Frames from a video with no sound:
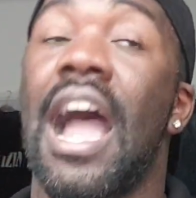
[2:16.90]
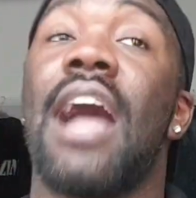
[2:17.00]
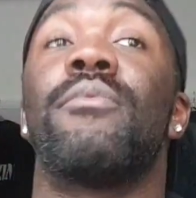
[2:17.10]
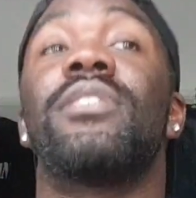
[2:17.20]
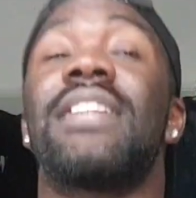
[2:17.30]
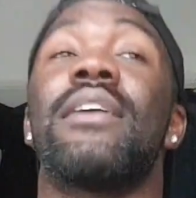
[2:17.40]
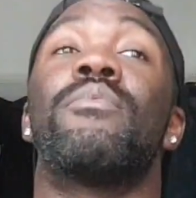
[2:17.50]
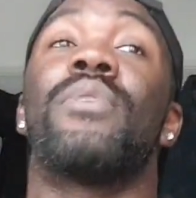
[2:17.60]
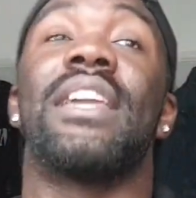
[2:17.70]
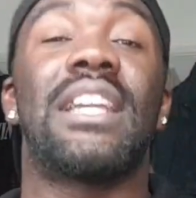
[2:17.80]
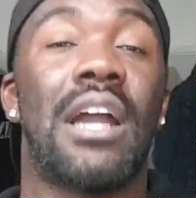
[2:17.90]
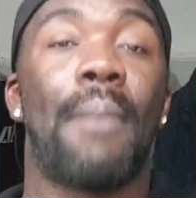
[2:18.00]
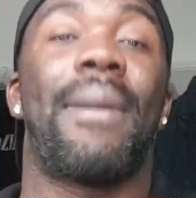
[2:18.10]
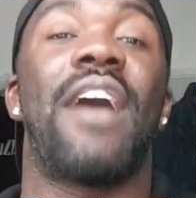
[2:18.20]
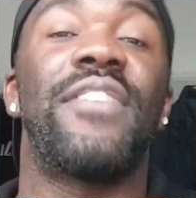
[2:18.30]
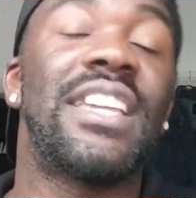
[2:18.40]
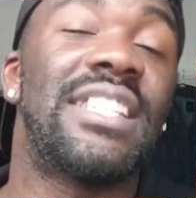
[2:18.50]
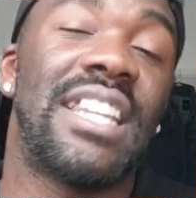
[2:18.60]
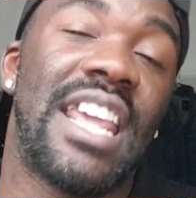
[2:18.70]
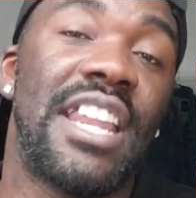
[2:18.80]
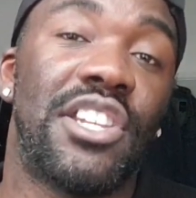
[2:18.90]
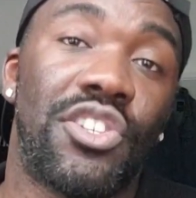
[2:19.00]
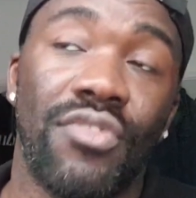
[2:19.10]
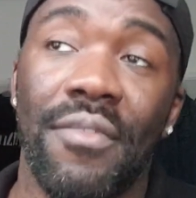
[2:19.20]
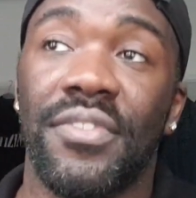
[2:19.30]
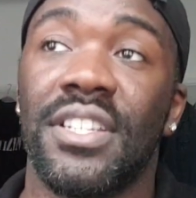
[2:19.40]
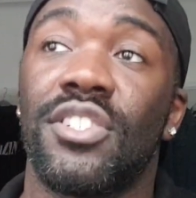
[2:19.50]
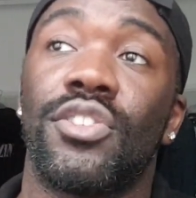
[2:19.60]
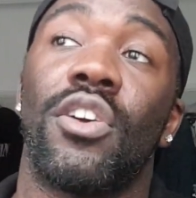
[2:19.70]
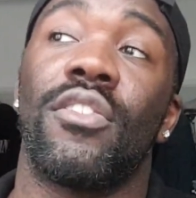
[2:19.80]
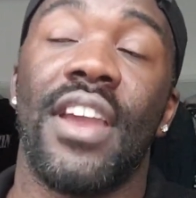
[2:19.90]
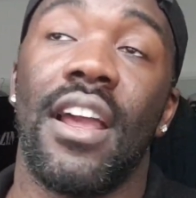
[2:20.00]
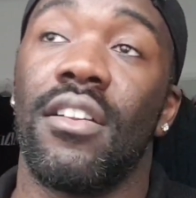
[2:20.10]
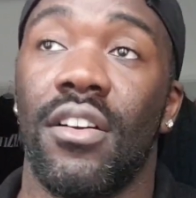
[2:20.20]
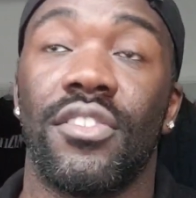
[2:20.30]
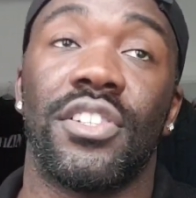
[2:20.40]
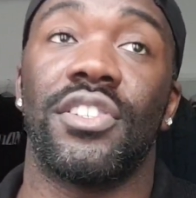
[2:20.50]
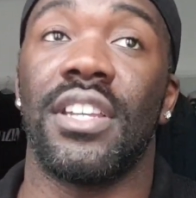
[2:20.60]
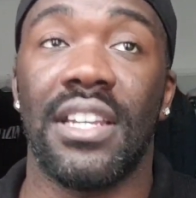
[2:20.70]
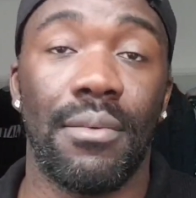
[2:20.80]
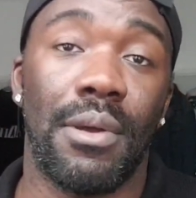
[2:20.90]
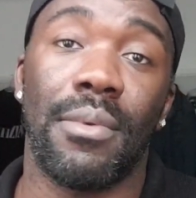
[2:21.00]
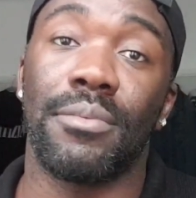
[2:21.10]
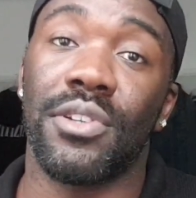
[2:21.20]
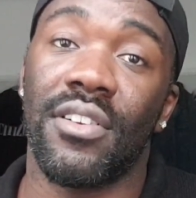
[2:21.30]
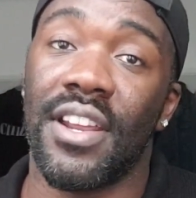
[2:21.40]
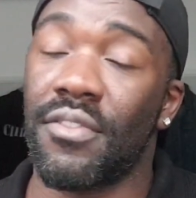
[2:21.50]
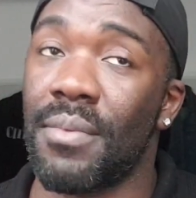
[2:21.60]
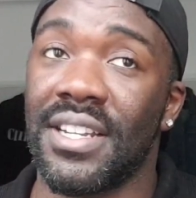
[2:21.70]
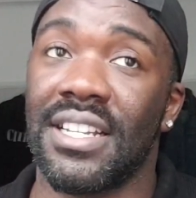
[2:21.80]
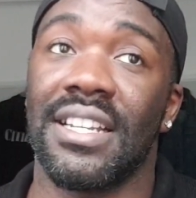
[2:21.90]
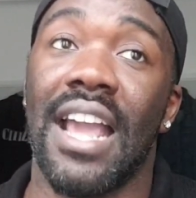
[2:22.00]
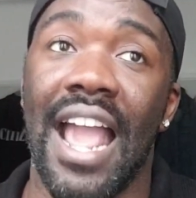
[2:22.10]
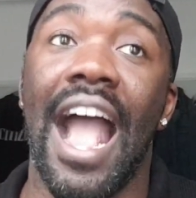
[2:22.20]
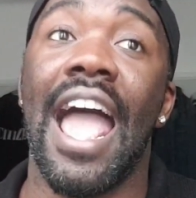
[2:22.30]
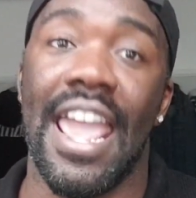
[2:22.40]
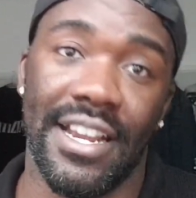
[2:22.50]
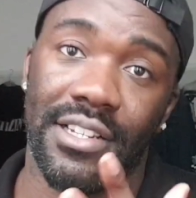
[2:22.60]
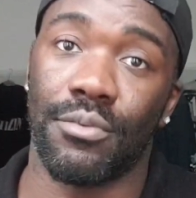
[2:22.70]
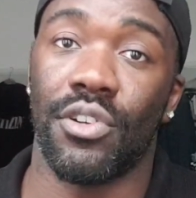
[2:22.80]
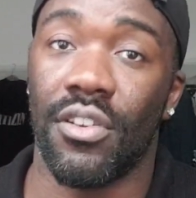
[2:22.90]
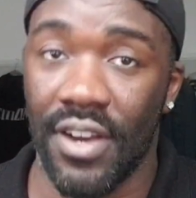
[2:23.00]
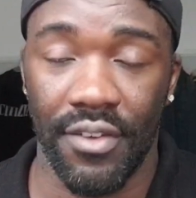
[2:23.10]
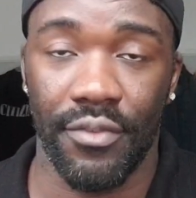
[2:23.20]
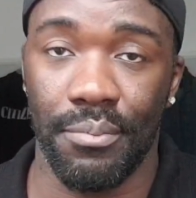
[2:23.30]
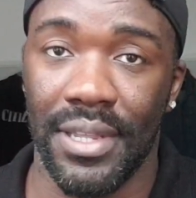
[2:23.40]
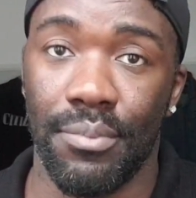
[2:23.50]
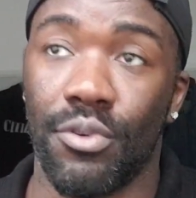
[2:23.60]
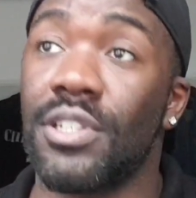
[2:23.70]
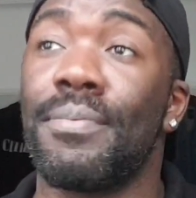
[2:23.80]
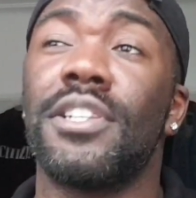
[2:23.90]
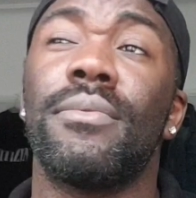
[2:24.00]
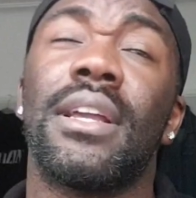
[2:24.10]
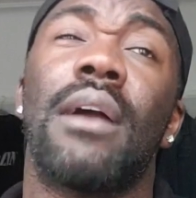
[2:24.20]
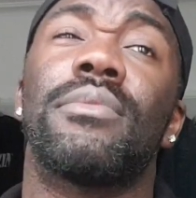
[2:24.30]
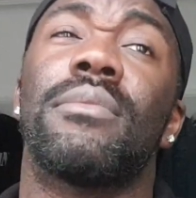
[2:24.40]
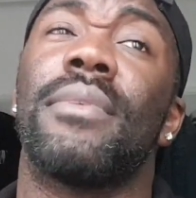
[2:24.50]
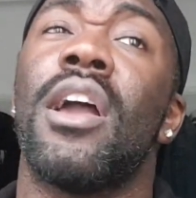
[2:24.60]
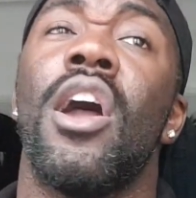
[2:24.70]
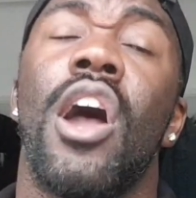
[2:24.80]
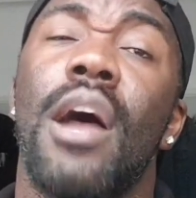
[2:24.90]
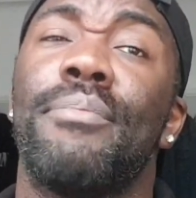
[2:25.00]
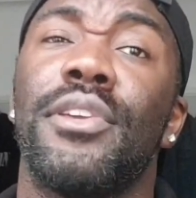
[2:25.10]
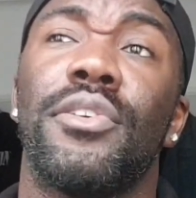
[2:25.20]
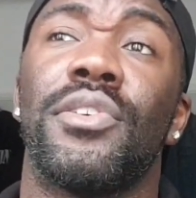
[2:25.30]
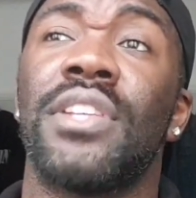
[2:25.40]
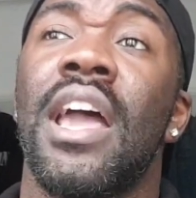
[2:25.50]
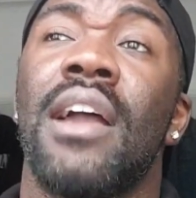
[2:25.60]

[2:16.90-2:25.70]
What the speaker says: I would say weak, but I think it's an inner strength to tolerate a lot of the shit that my mum tolerated from my dad and that I end up tolerating from people, especially when it comes to abuse.